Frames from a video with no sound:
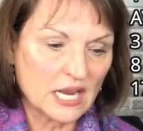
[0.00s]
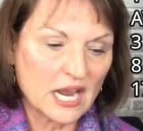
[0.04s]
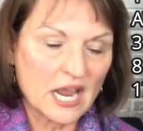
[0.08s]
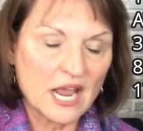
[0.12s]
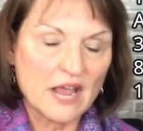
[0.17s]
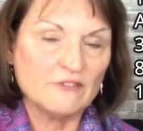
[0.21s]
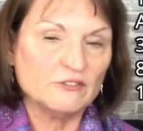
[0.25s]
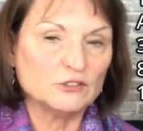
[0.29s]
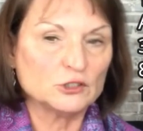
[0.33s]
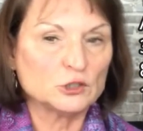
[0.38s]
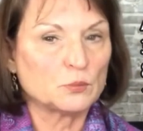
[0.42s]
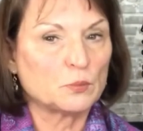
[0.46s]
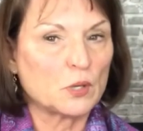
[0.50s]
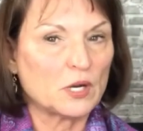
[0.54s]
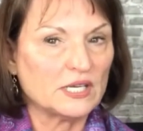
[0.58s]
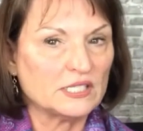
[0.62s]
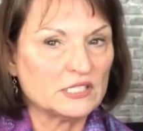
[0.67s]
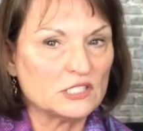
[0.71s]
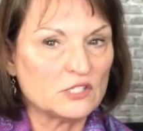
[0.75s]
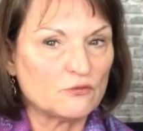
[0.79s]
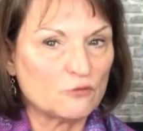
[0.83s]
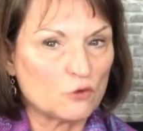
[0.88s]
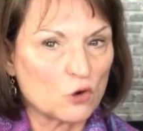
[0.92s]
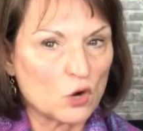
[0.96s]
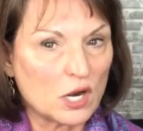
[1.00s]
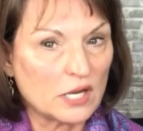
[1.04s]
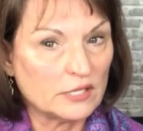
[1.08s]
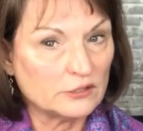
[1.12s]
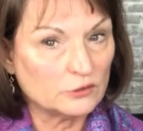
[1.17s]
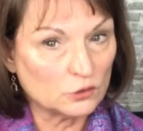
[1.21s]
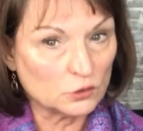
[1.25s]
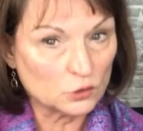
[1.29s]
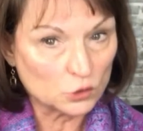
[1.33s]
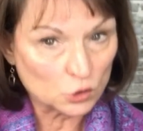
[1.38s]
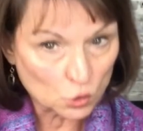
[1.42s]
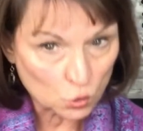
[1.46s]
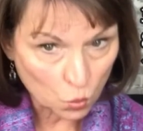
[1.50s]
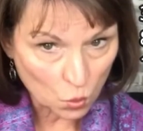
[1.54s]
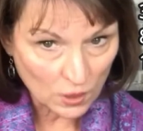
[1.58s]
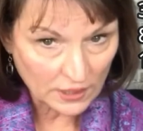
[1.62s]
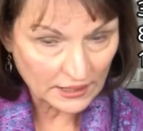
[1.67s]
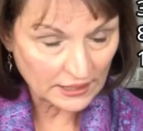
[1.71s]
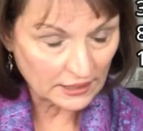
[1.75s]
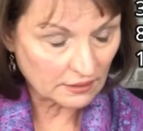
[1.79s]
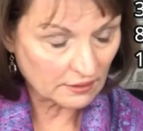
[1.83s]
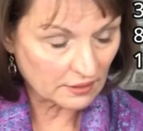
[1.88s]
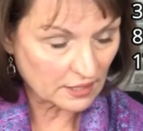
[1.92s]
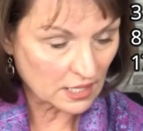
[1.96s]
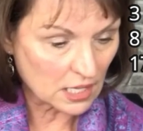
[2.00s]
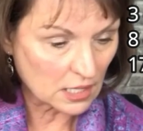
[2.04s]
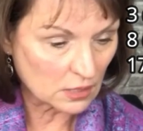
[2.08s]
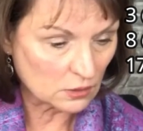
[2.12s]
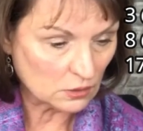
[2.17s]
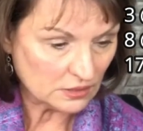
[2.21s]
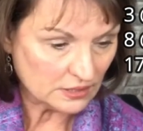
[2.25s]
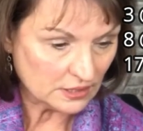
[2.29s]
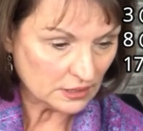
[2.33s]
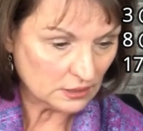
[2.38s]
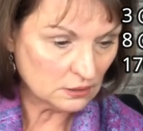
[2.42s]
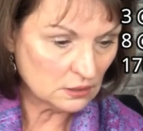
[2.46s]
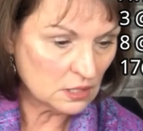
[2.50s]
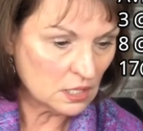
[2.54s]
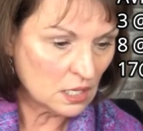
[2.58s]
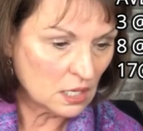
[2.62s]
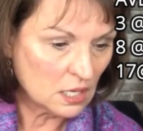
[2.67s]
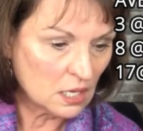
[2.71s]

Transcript: average price 420,000.